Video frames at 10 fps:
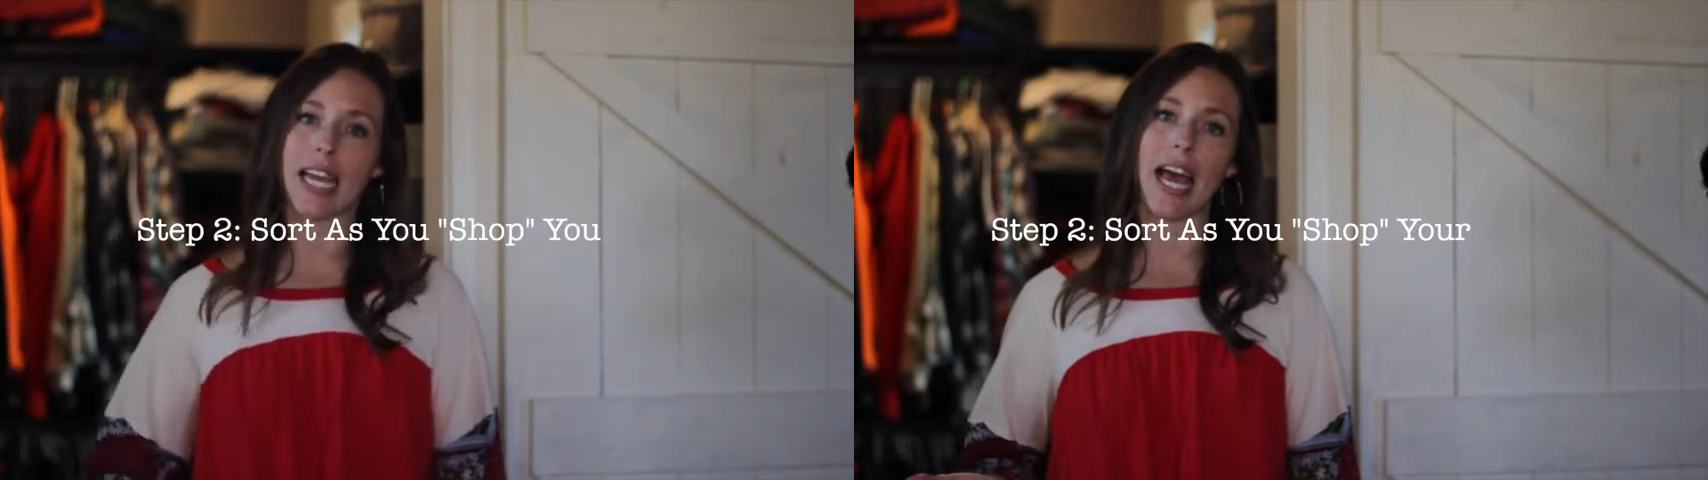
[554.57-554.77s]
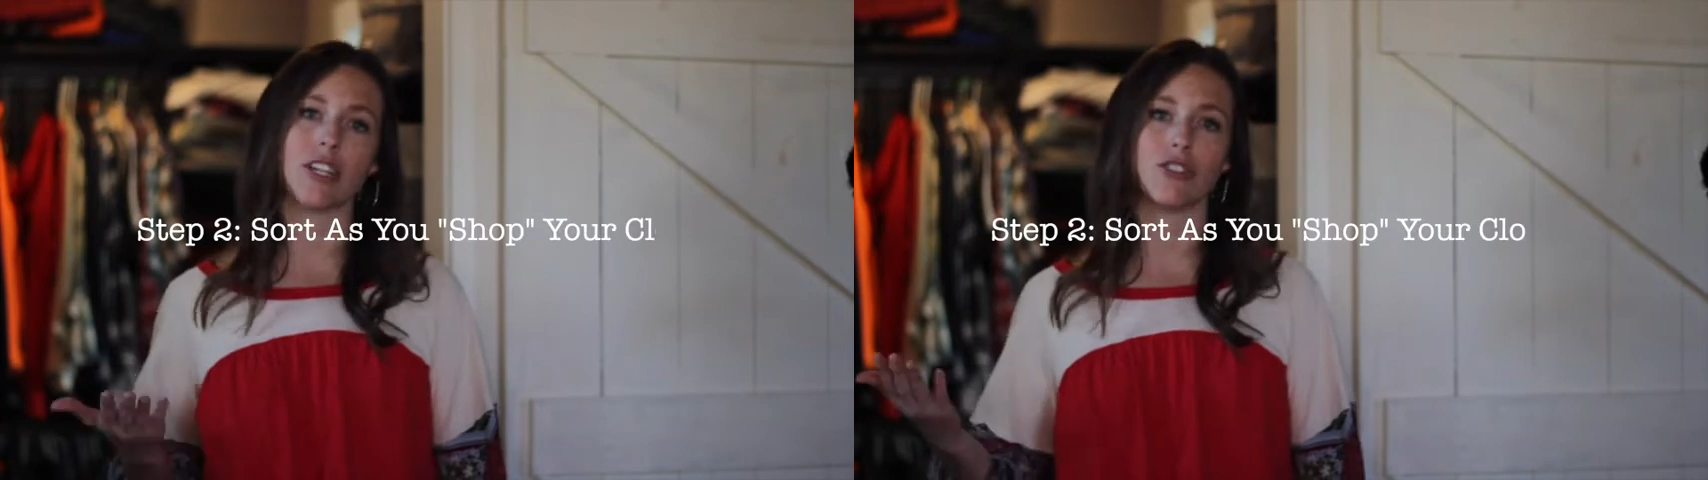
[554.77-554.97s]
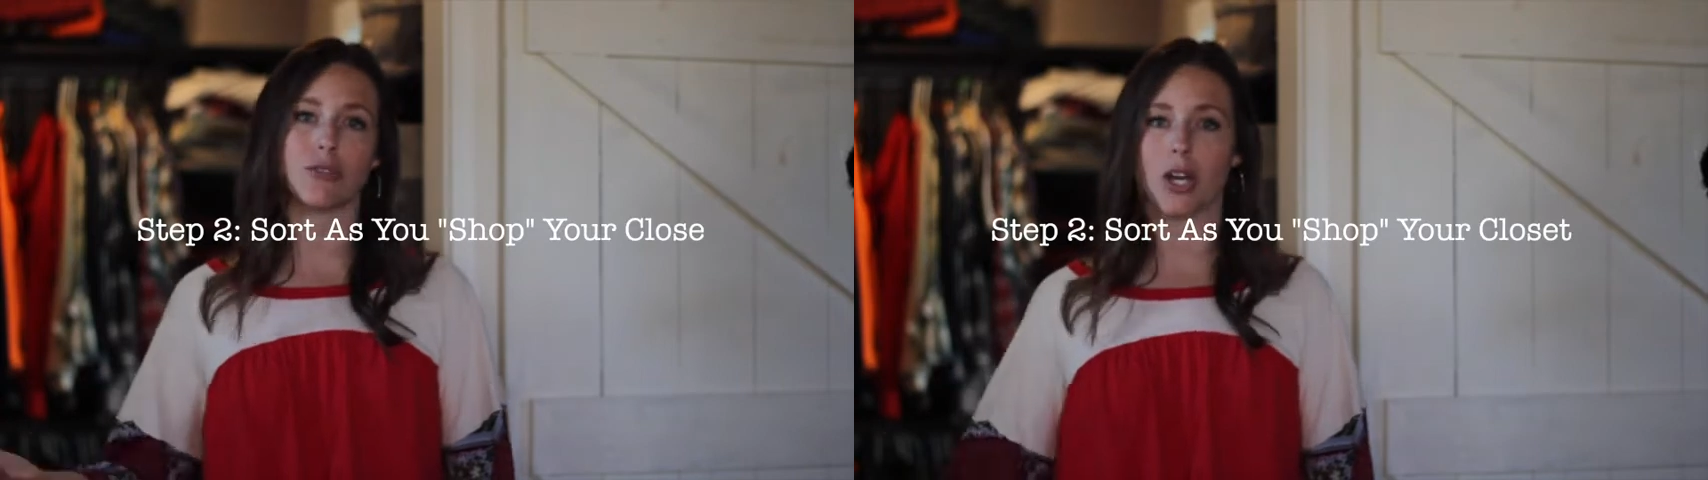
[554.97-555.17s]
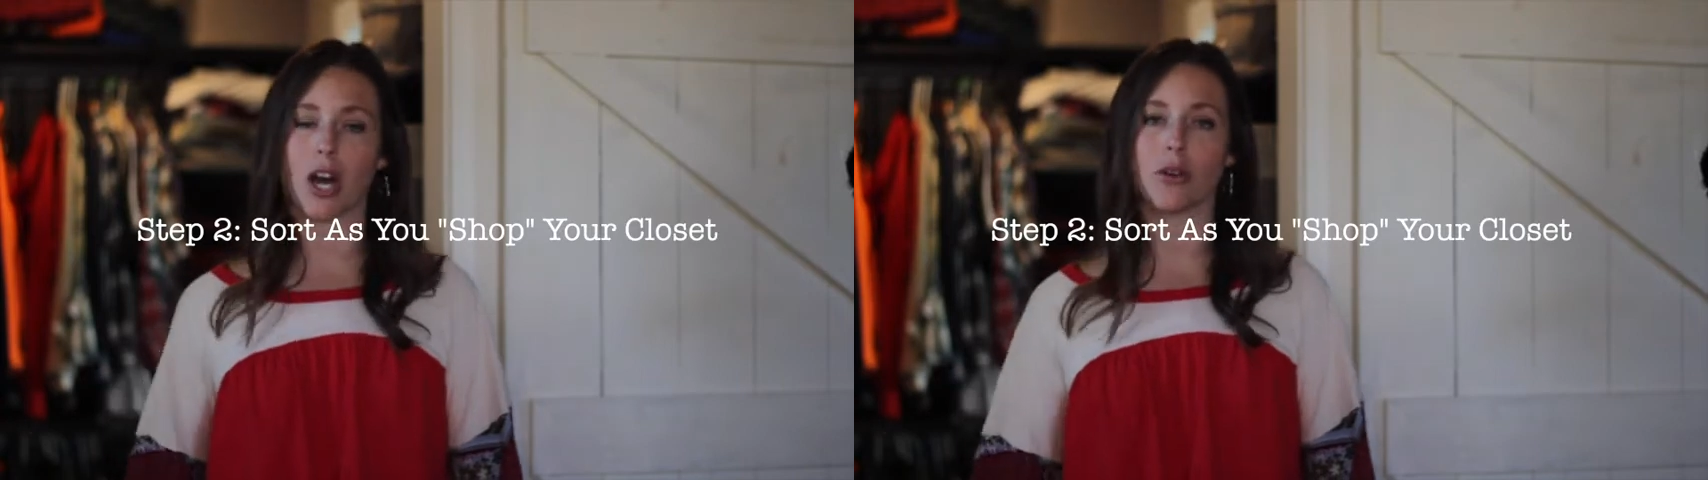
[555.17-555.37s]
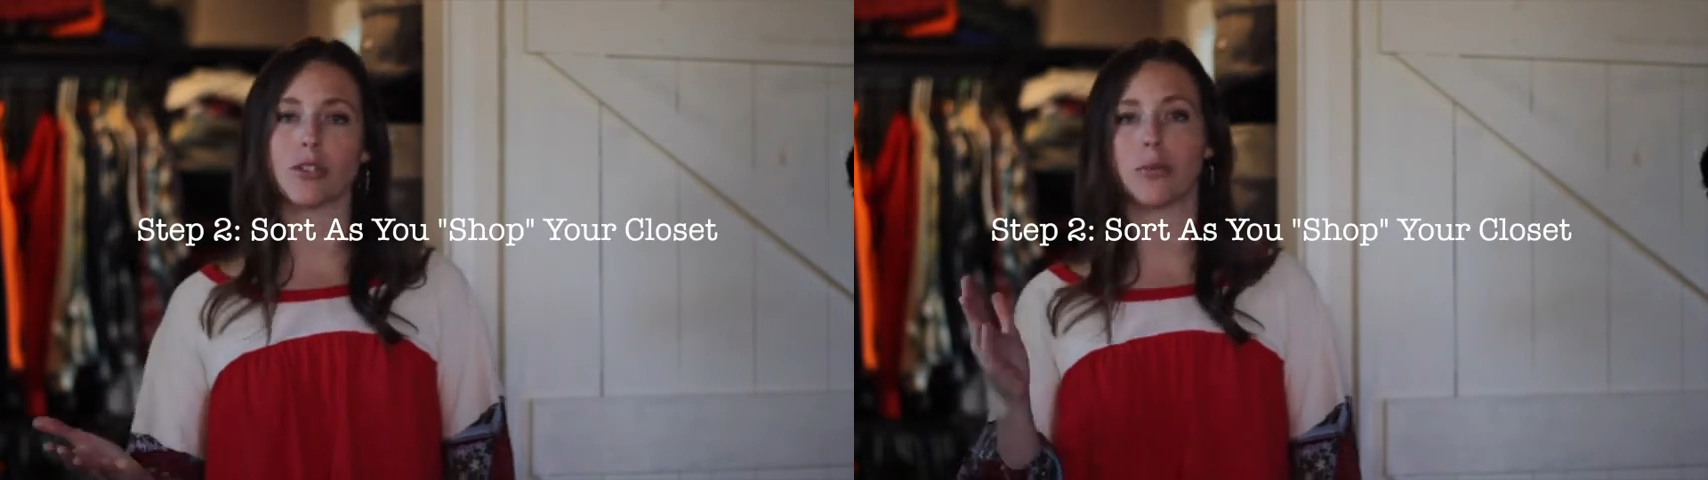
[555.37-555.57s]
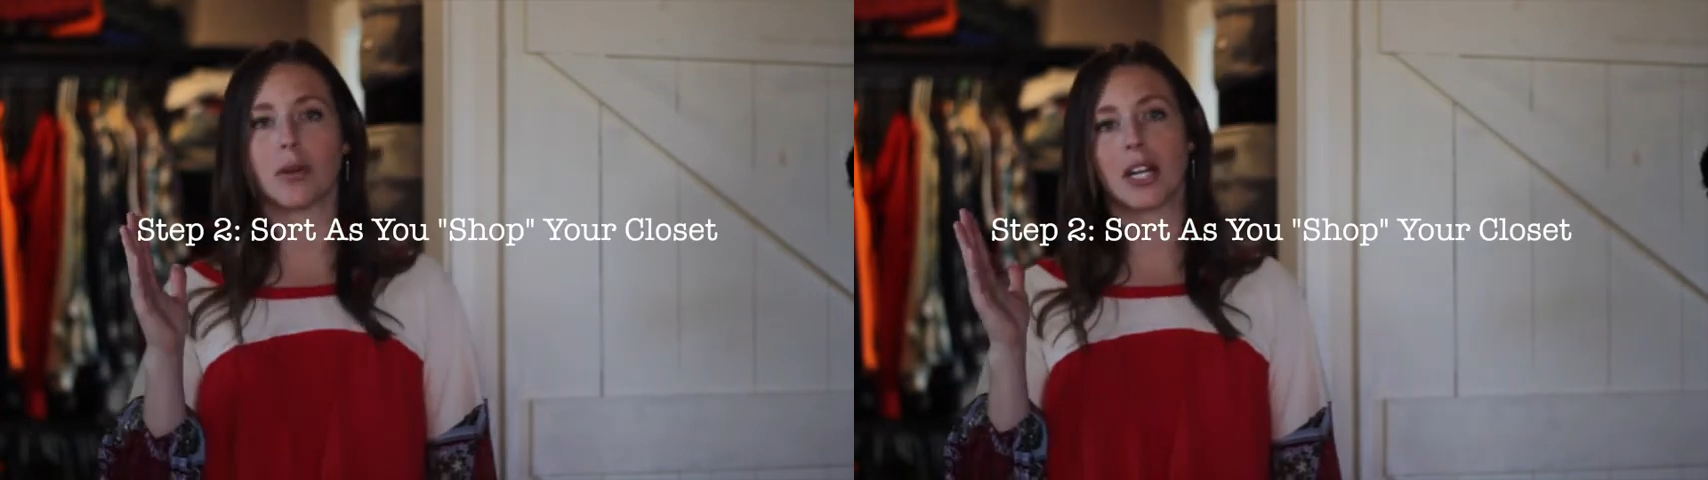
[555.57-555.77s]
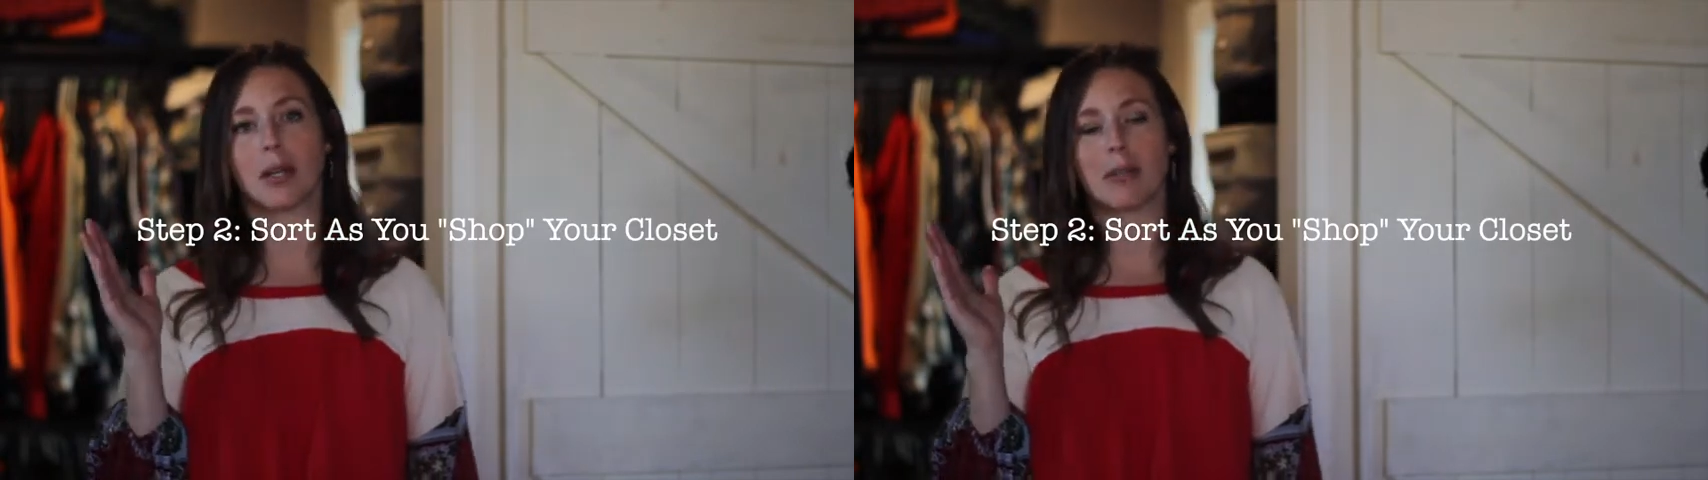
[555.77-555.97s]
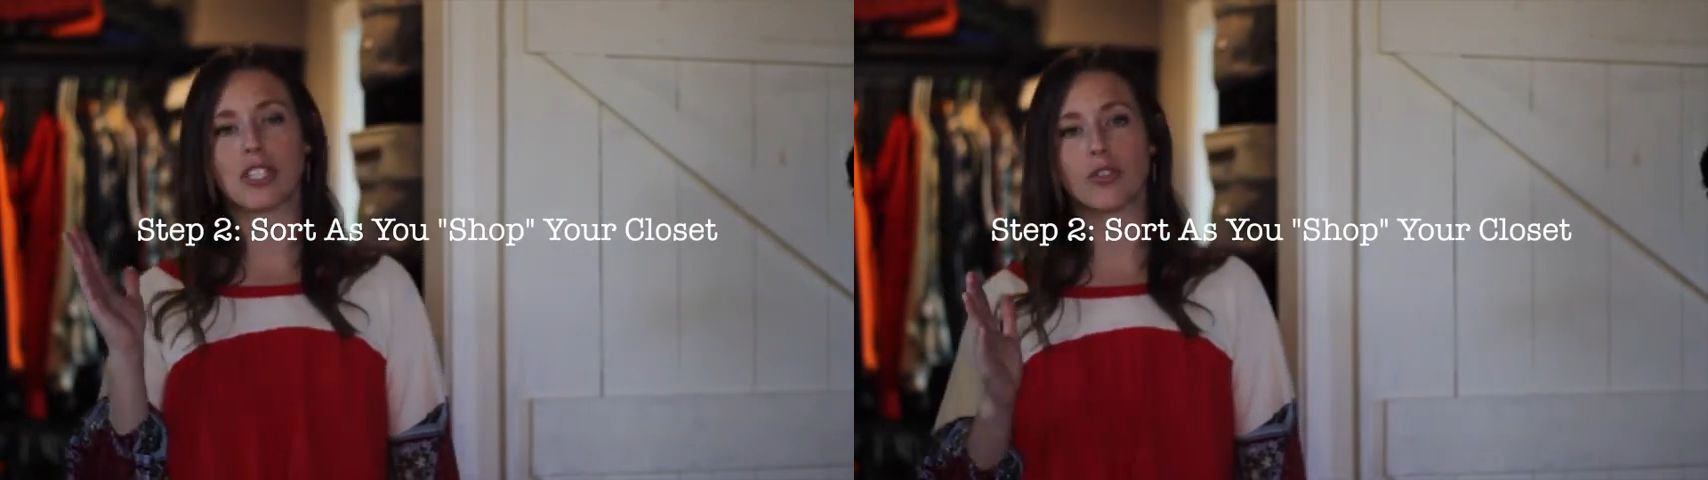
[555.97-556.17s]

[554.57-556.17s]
as you go. So we were gonna be